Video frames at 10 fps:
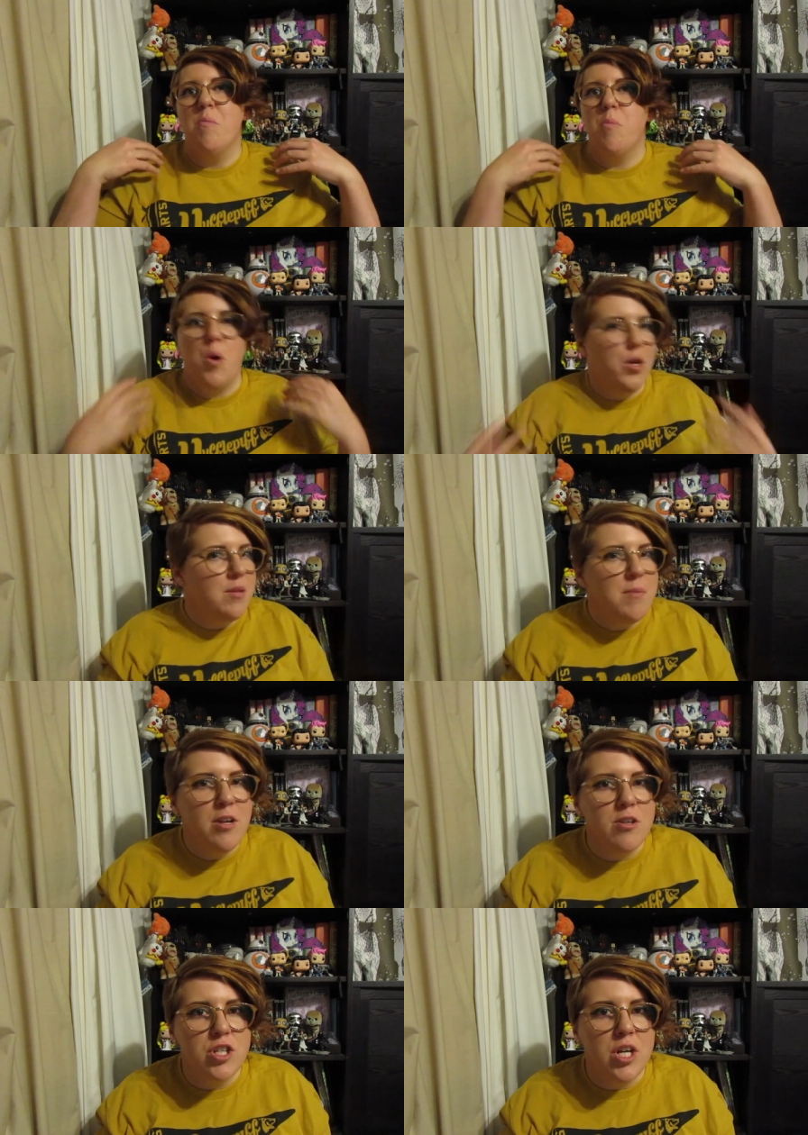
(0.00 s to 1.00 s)
put them in
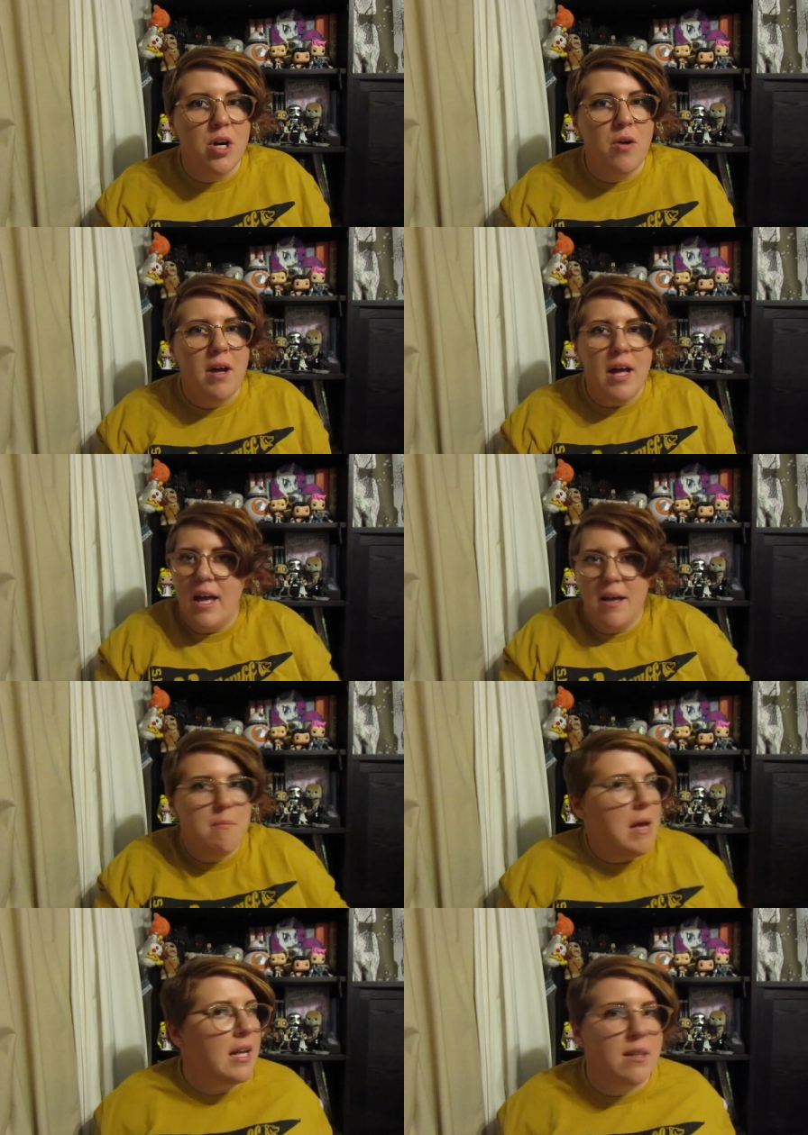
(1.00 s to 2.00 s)
your show and
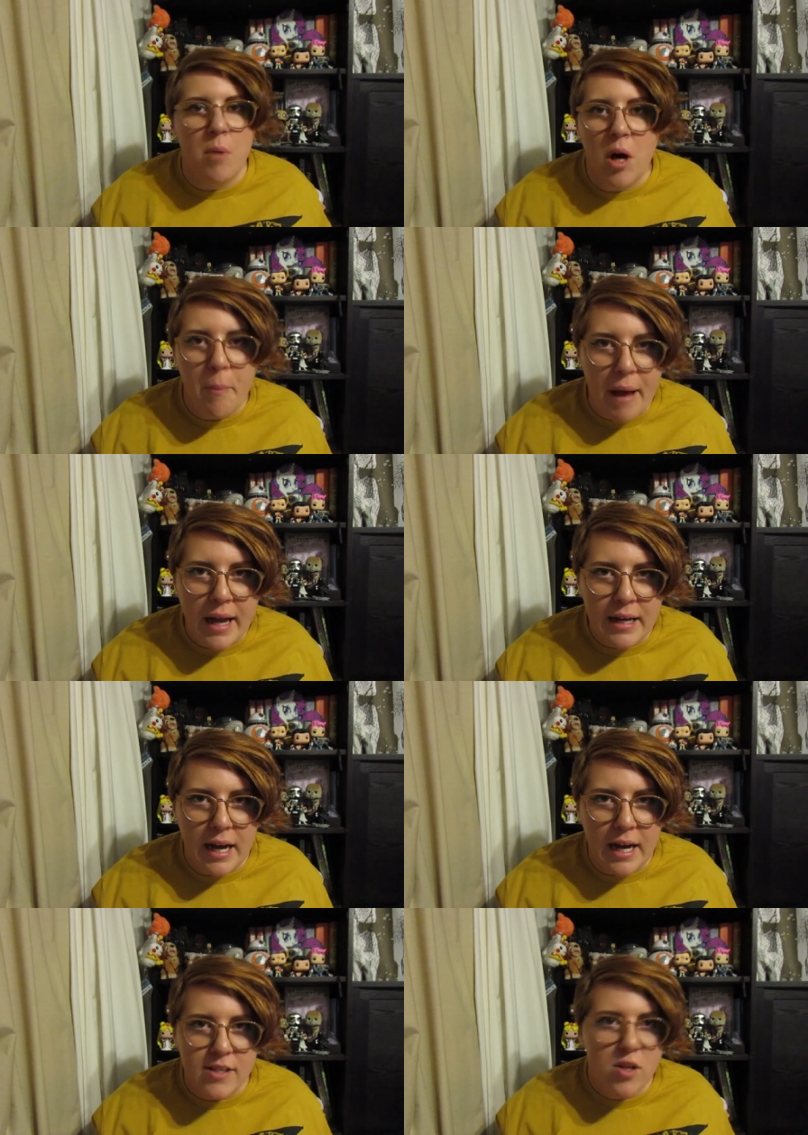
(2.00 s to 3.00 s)
make them all bad
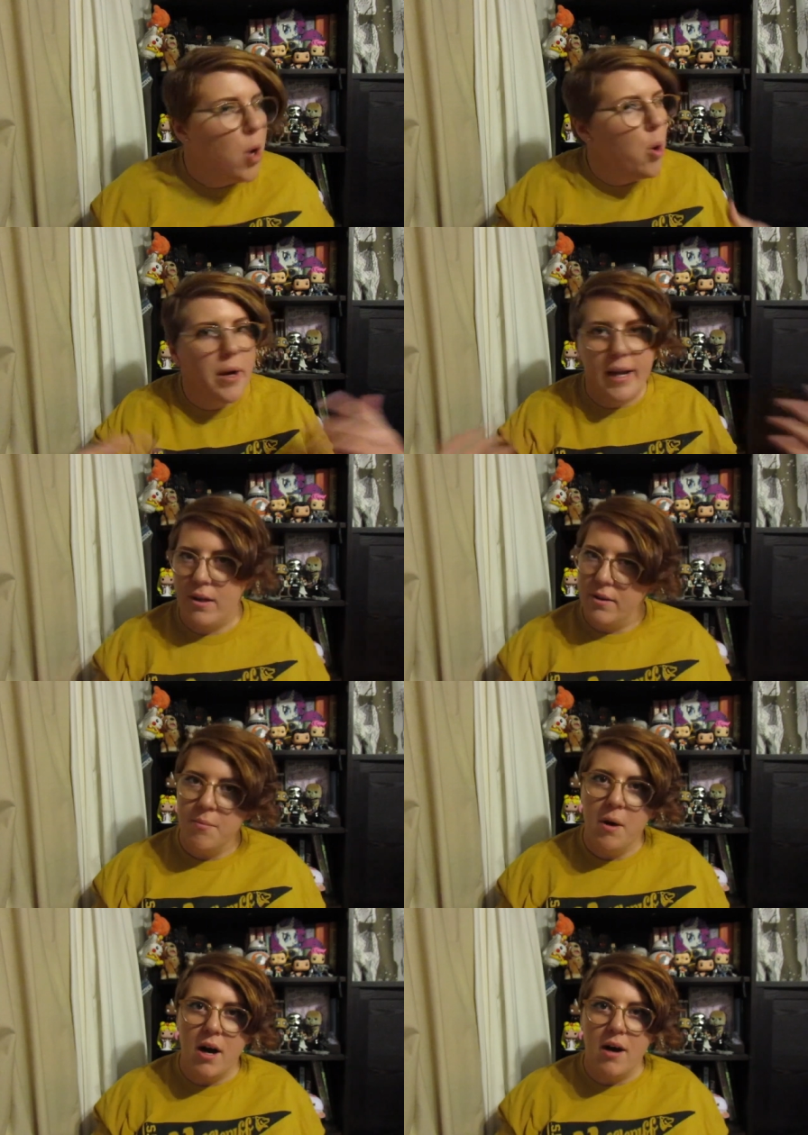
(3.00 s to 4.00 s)
guys or kill
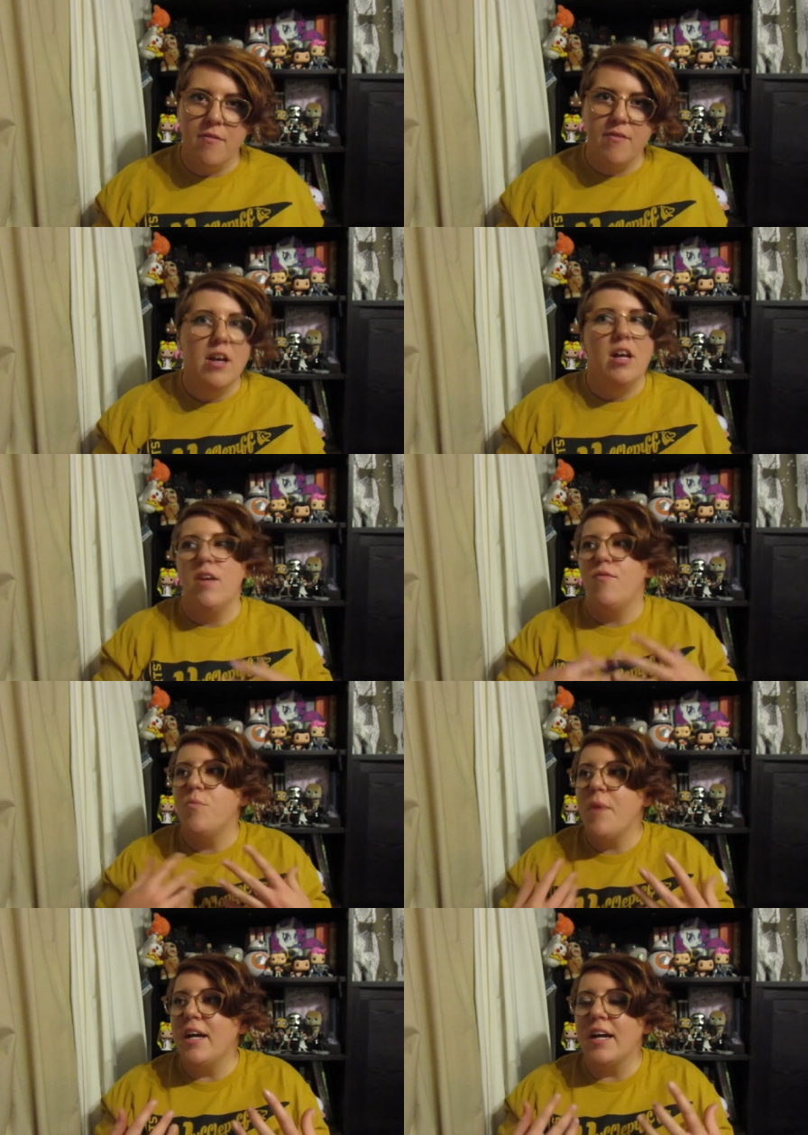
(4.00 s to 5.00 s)
them off. If you
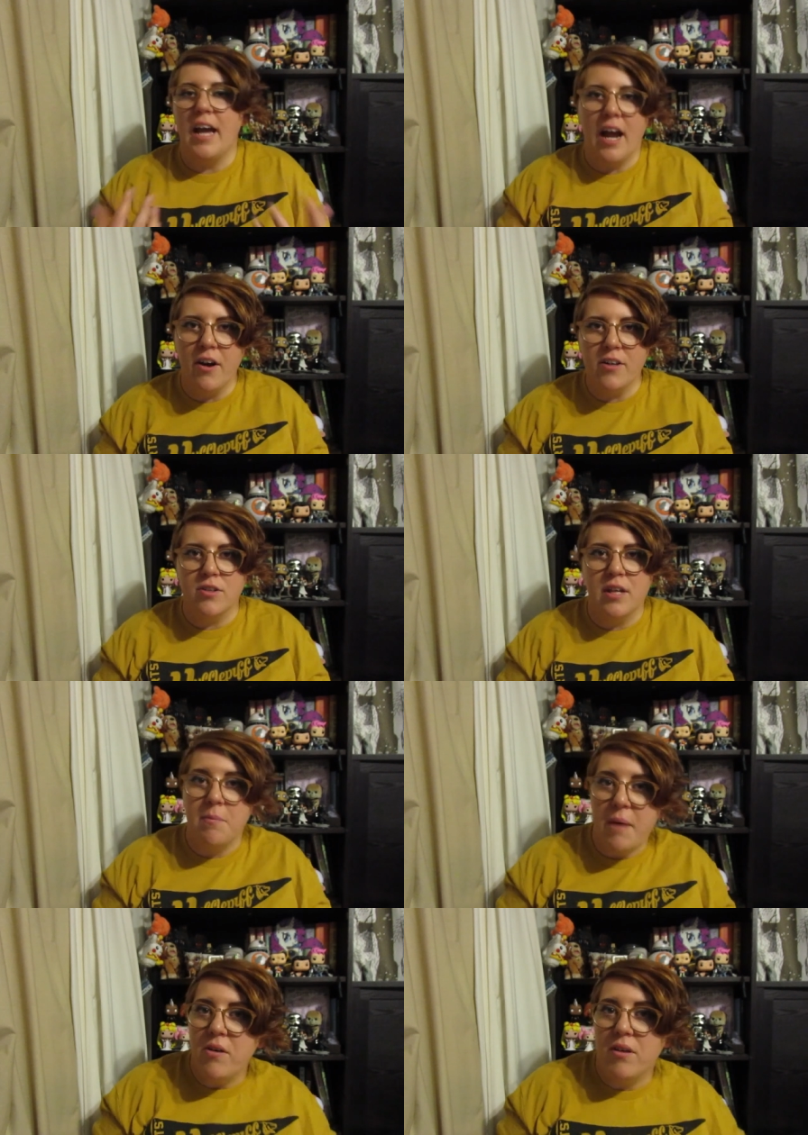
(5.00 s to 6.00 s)
make a character like
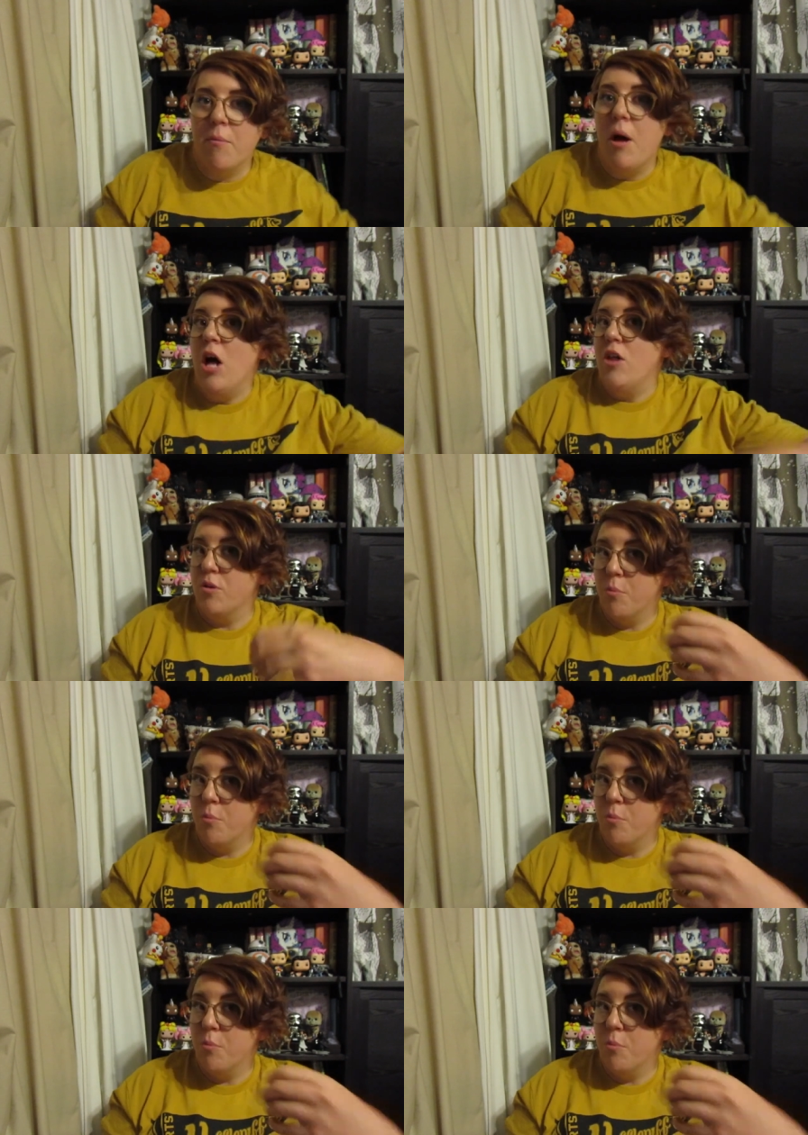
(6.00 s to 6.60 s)
Malcolm the